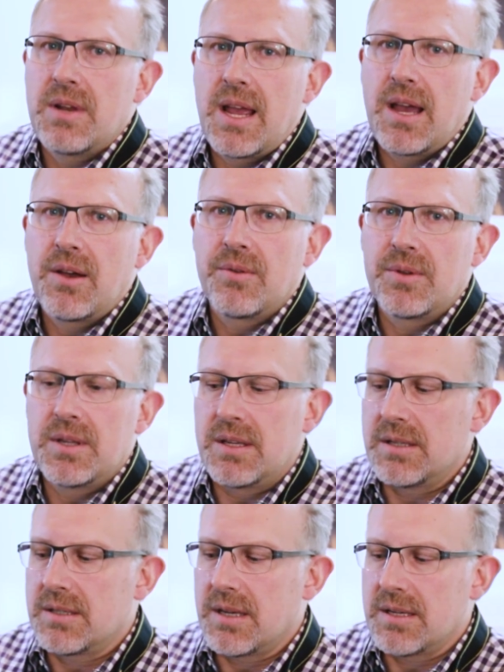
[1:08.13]
now
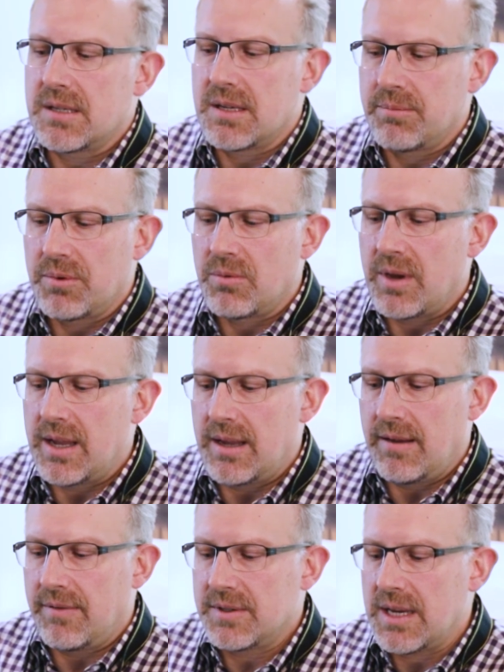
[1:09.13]
is a simple way
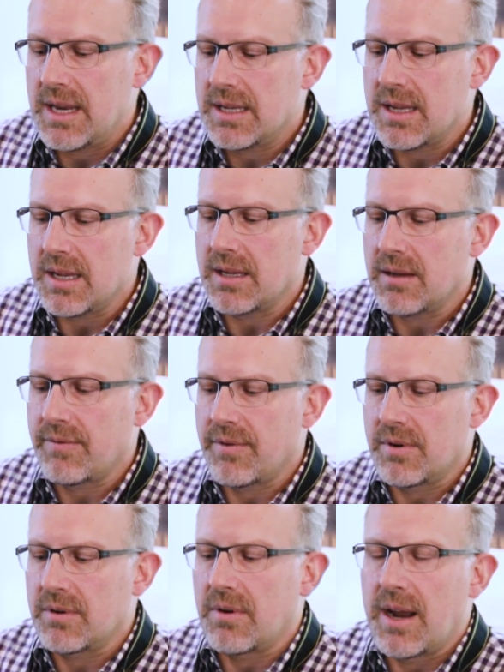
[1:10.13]
of taking
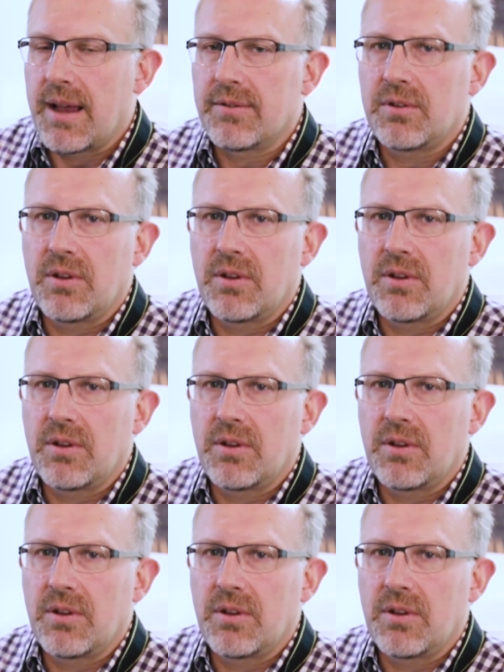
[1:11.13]
photographs,